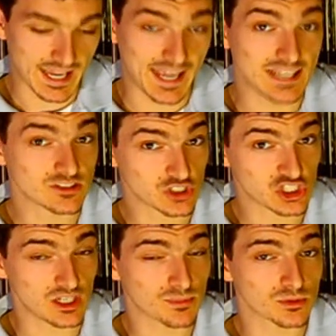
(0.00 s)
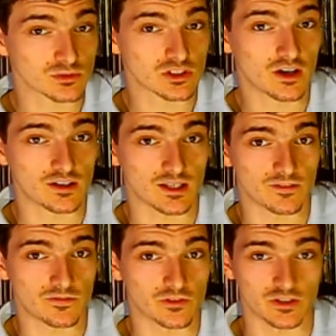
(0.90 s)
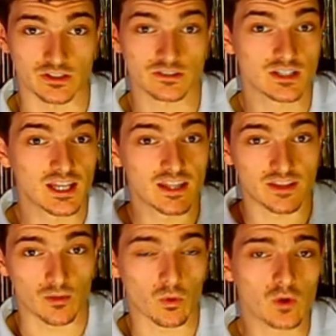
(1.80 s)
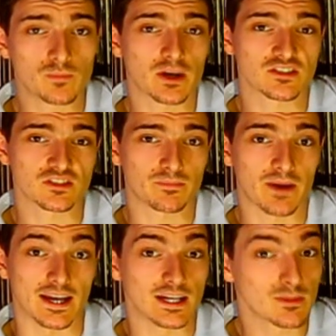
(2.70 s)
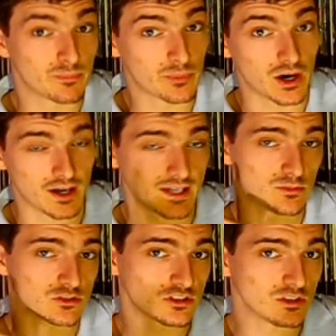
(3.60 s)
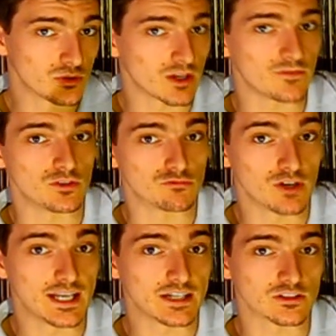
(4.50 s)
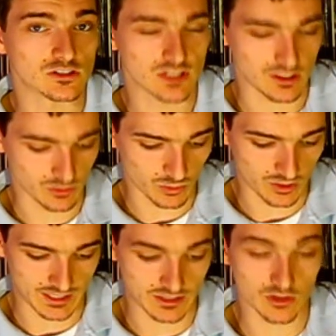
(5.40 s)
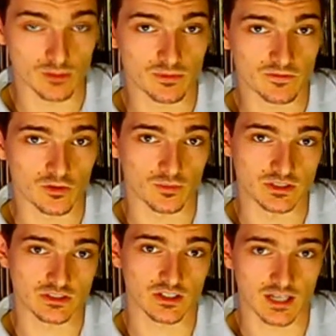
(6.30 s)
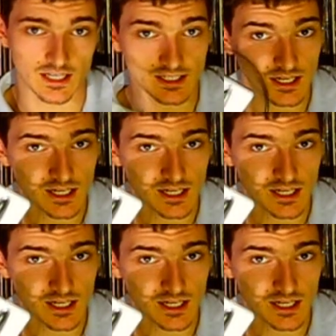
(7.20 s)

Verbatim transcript: here's a cheaper alternative for you that won't bust the bank, but it will still give you really good sound quality and good performance, okay? You